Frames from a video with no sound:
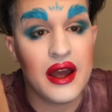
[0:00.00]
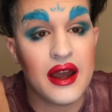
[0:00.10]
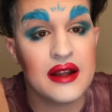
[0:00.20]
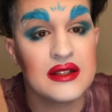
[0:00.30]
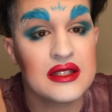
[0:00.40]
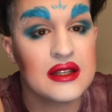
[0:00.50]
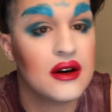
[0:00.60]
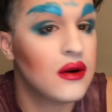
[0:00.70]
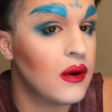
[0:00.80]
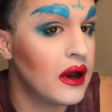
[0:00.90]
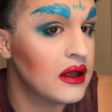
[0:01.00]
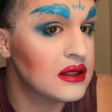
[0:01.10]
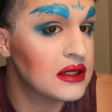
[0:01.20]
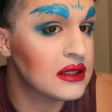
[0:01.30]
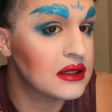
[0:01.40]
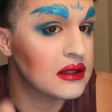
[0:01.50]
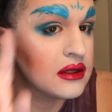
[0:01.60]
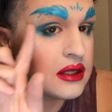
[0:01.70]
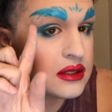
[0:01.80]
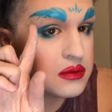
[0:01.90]
And so, hence,
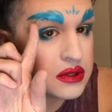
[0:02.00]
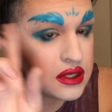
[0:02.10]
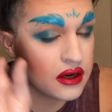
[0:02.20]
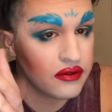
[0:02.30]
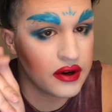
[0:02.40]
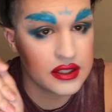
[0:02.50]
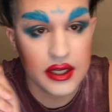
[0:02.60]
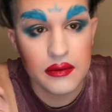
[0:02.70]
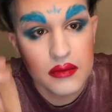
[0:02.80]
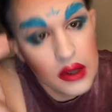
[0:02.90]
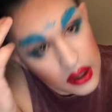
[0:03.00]
this one's kind of fucked up.